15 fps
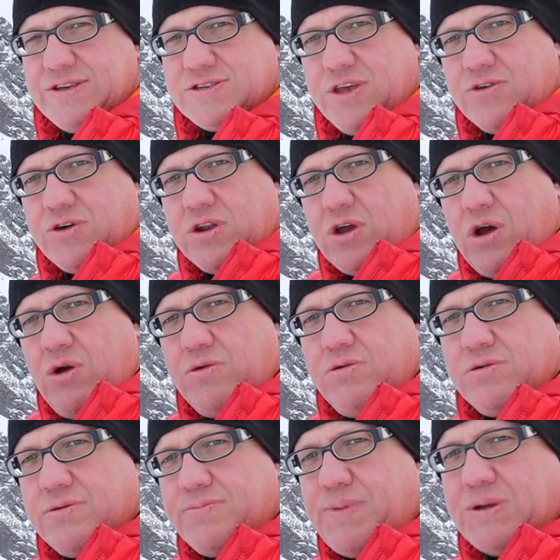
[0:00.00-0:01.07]
so you've got to go
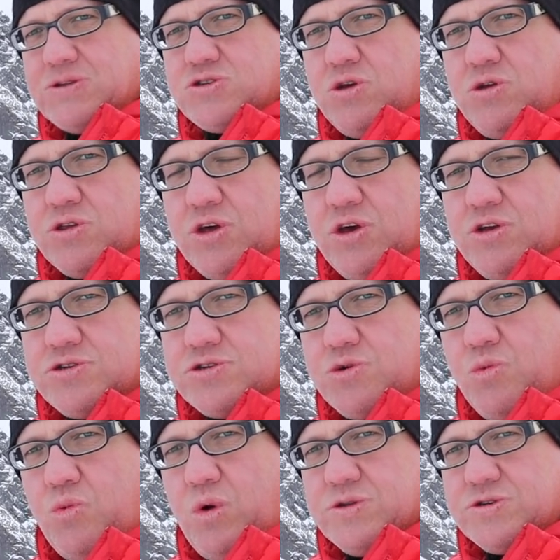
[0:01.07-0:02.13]
about 2/3 to
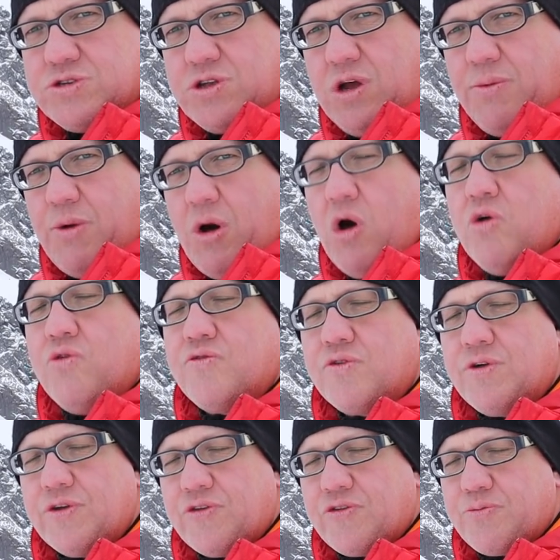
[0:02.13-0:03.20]
1 stop
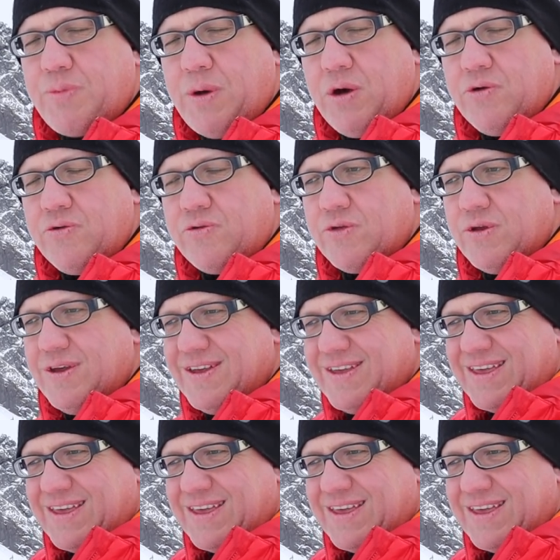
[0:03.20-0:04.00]
overexposed.